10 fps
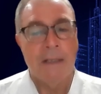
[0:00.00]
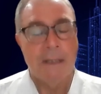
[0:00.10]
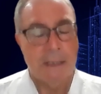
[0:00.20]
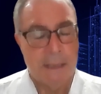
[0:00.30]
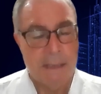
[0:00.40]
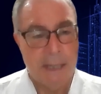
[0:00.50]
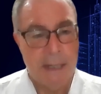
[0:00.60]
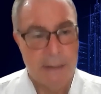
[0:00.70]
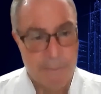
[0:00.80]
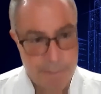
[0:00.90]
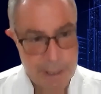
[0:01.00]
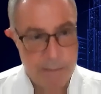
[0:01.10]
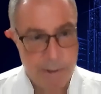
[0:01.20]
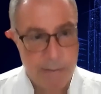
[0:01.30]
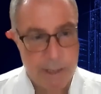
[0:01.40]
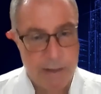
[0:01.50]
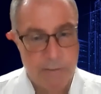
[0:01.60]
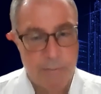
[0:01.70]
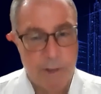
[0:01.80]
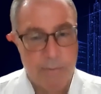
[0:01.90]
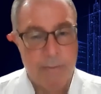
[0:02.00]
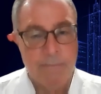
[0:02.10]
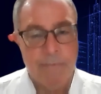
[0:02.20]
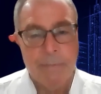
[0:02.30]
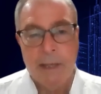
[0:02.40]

So this is a big public health problem.